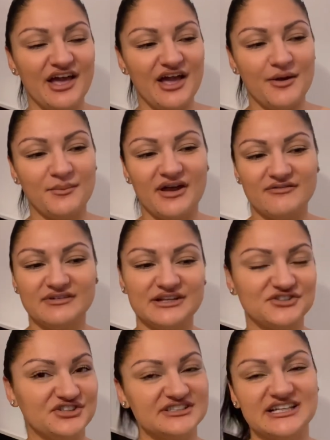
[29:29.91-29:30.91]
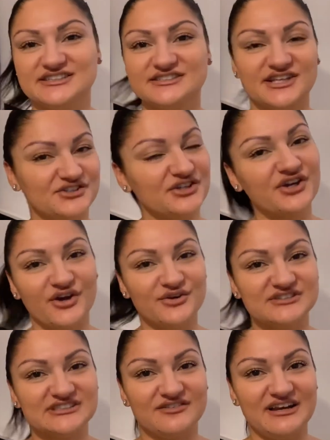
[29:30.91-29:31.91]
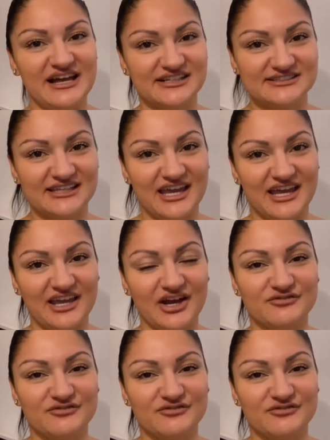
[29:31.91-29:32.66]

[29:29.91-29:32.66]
Um, I've literally just had such a cosy, relaxed day.